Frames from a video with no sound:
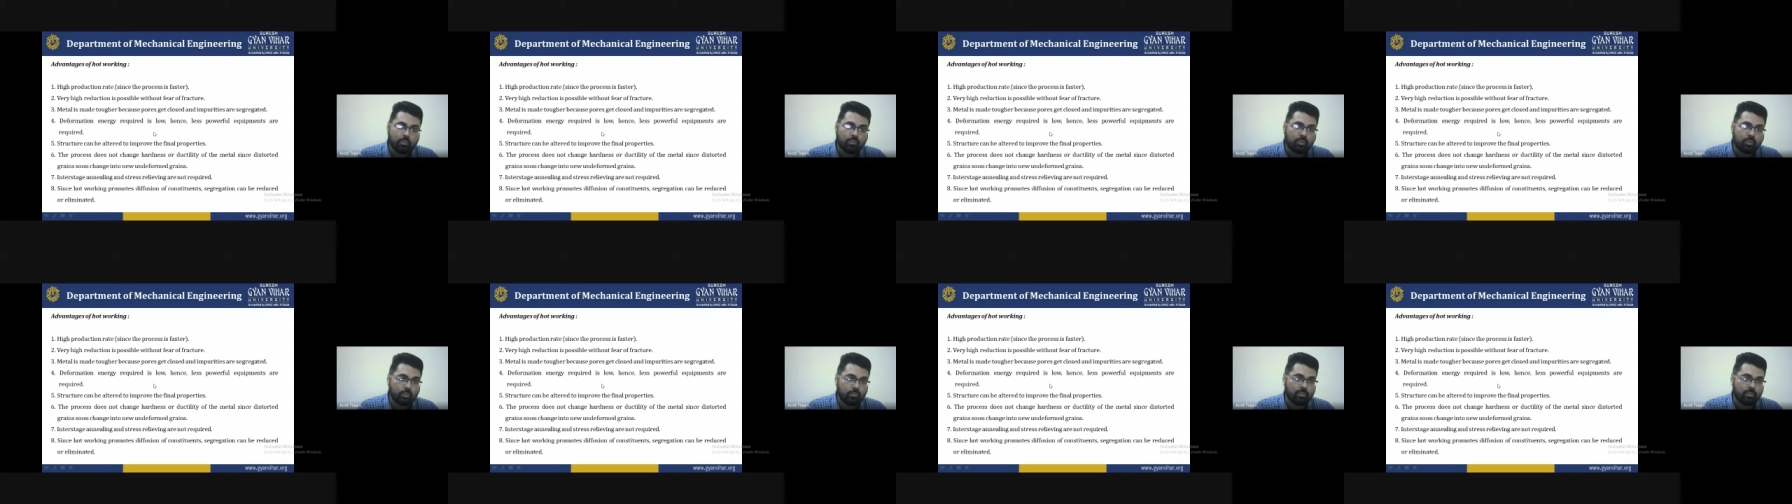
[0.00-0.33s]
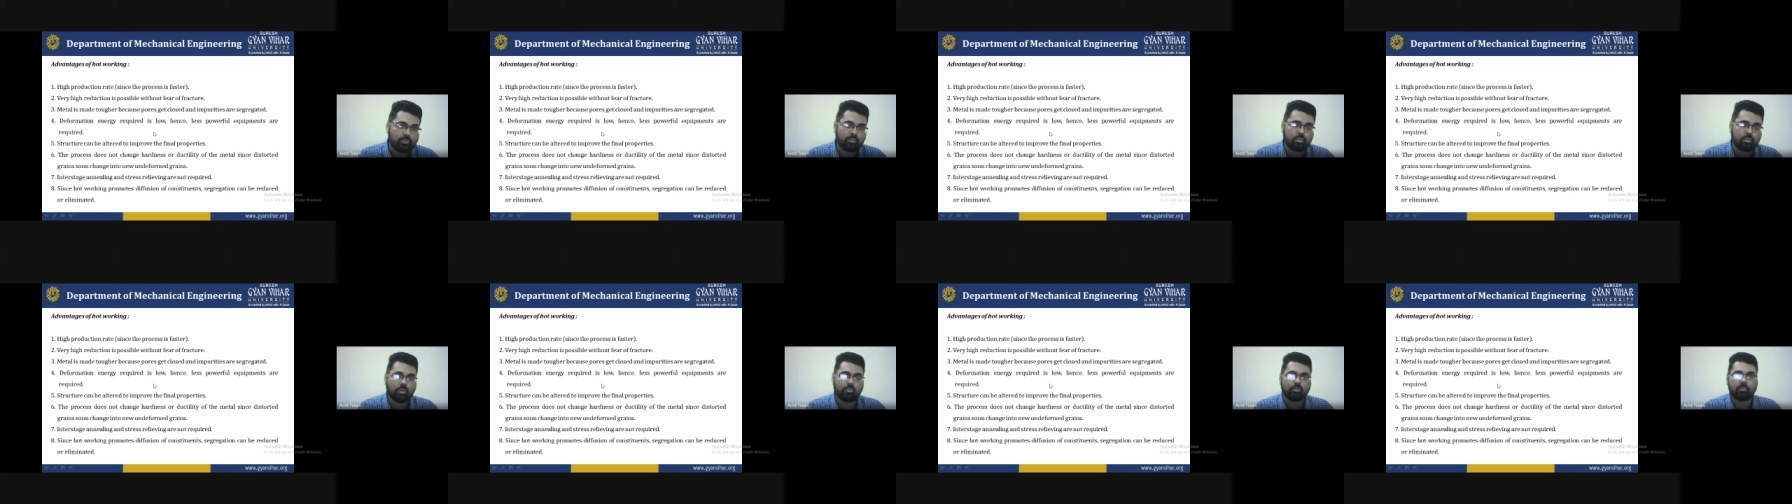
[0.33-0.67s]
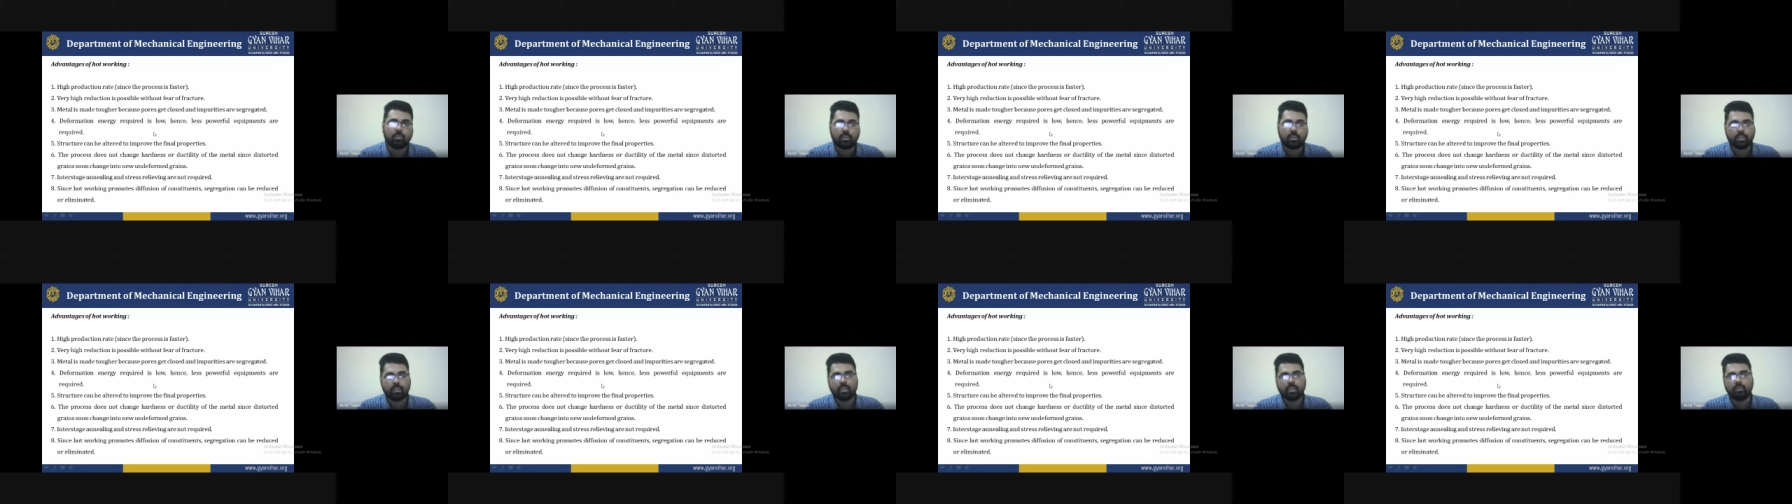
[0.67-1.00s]
formation of
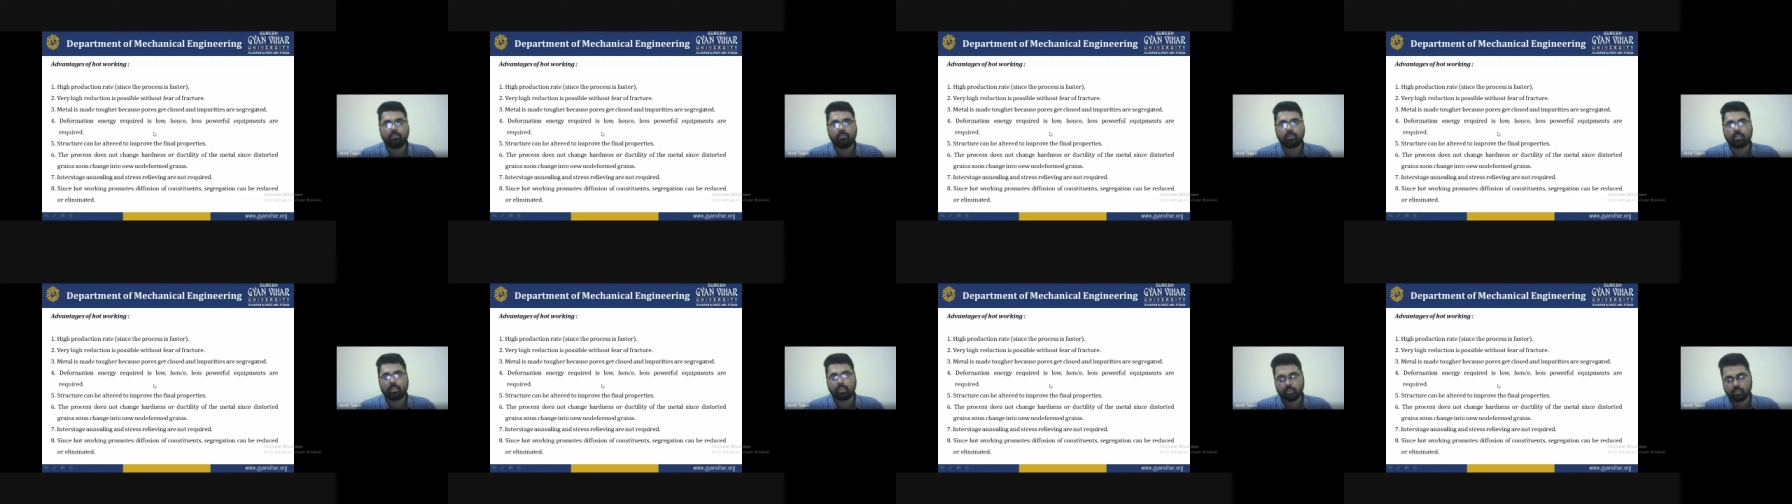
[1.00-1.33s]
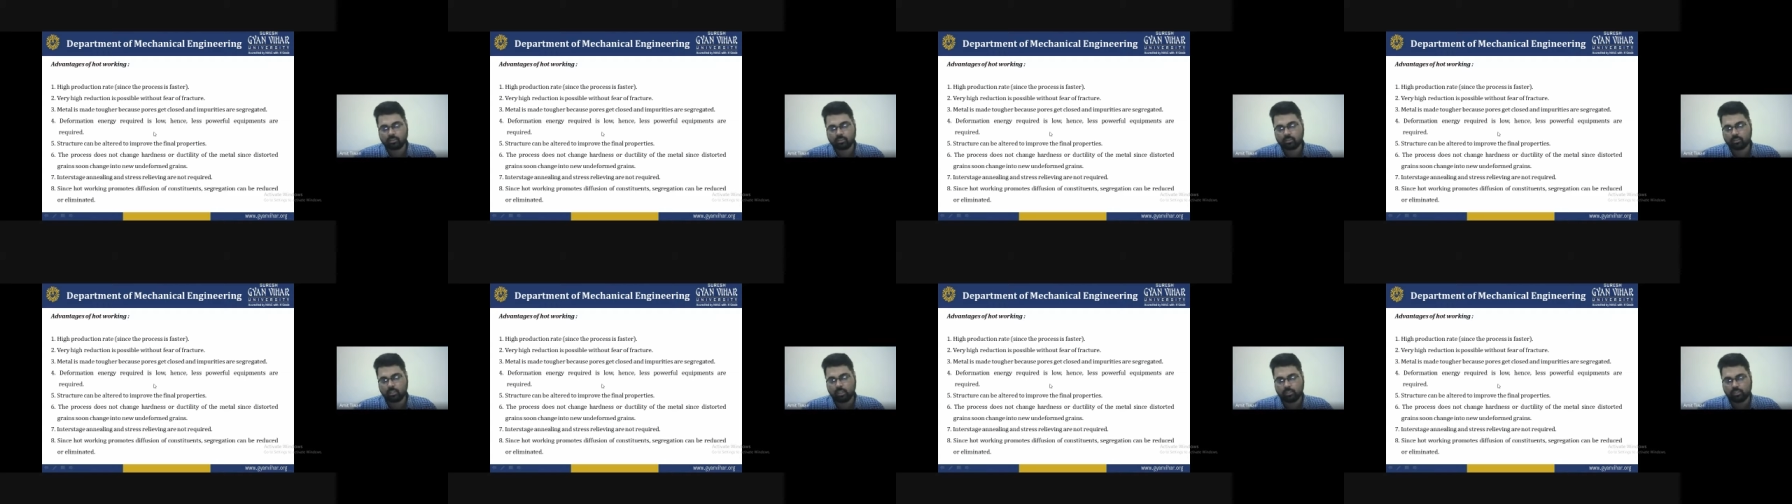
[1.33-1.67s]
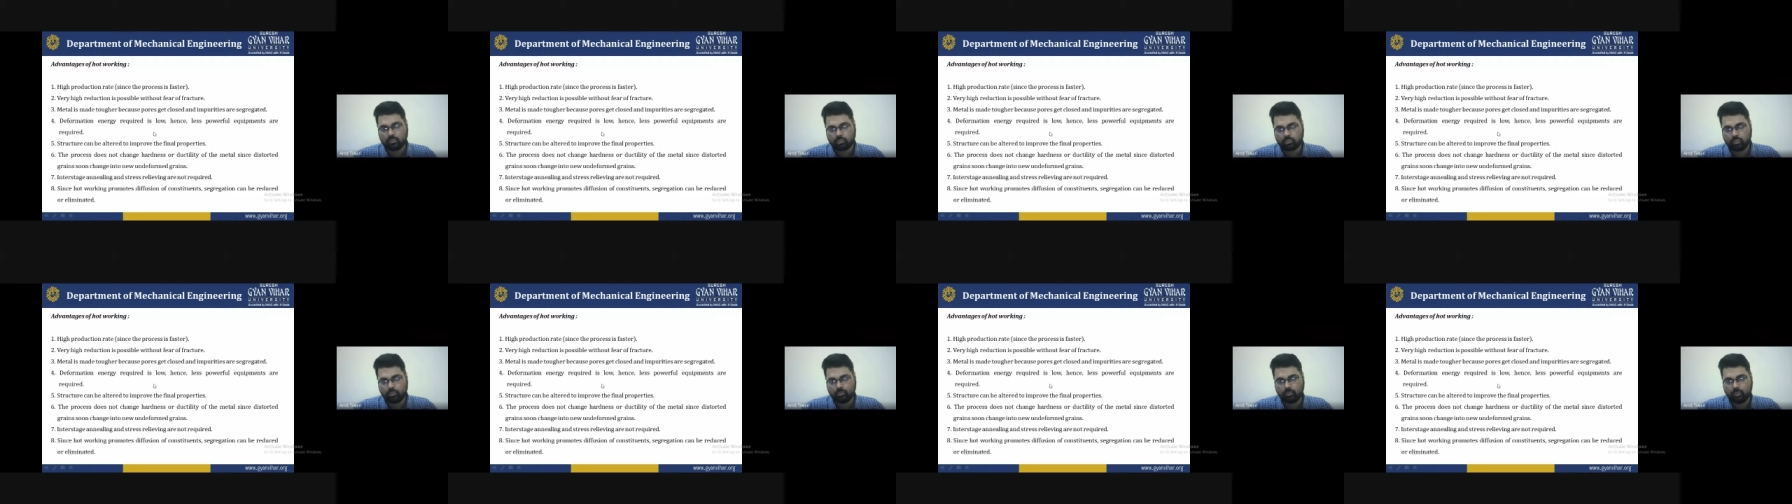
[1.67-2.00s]
material with
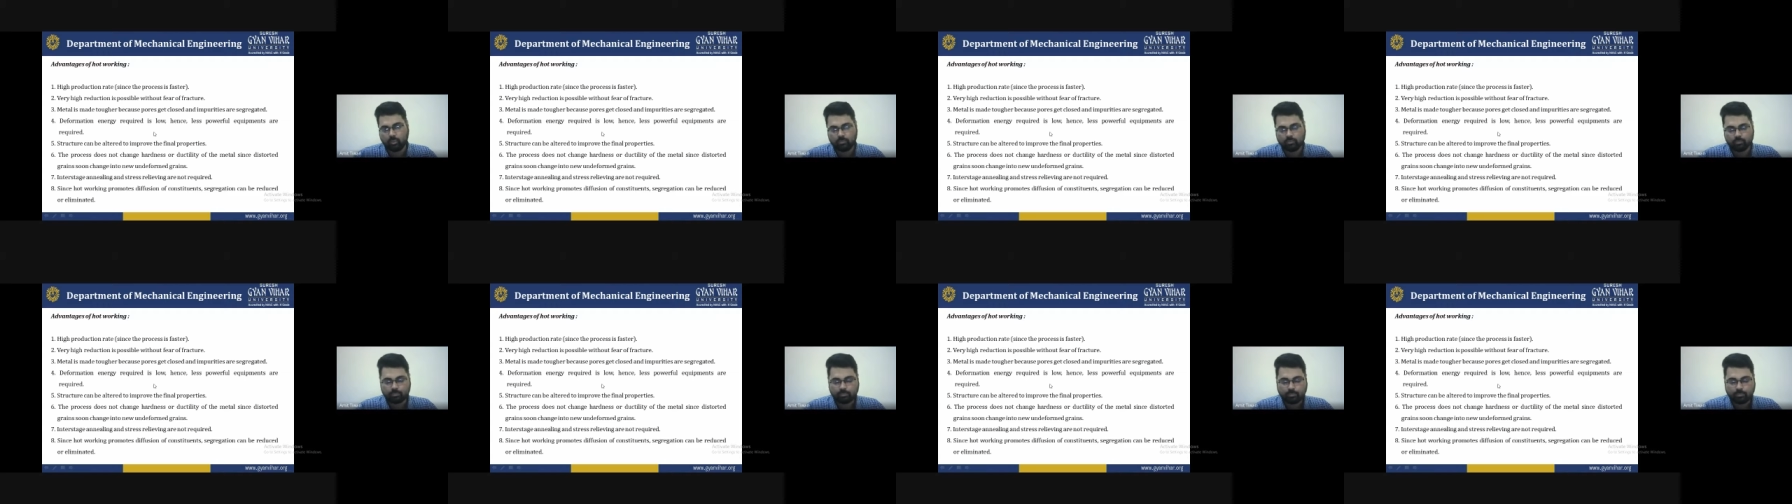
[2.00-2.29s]
crystallization form.